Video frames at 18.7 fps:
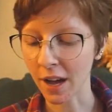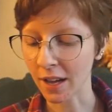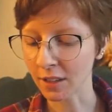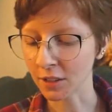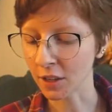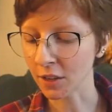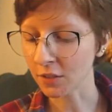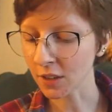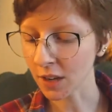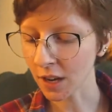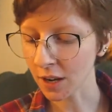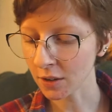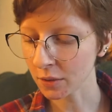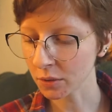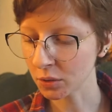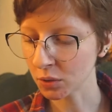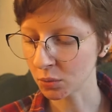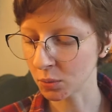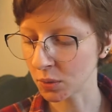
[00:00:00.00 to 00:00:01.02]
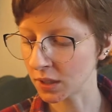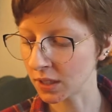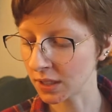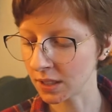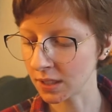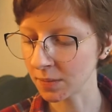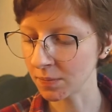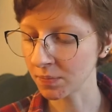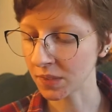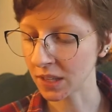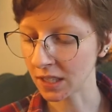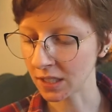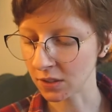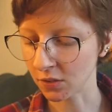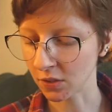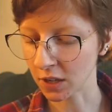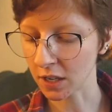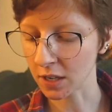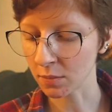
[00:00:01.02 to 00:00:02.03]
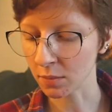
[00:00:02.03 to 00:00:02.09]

I loved how it was written. It's very